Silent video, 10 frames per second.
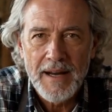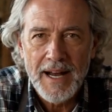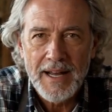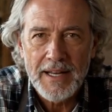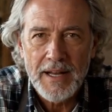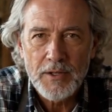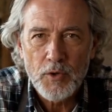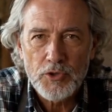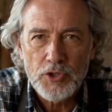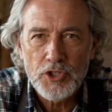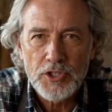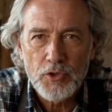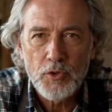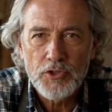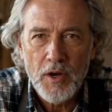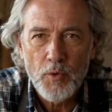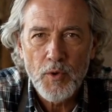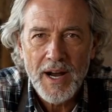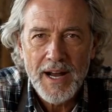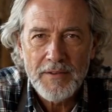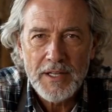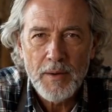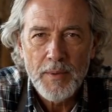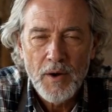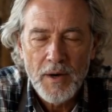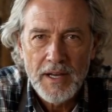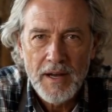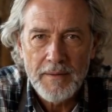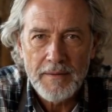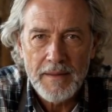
And then those chisels arrived in America.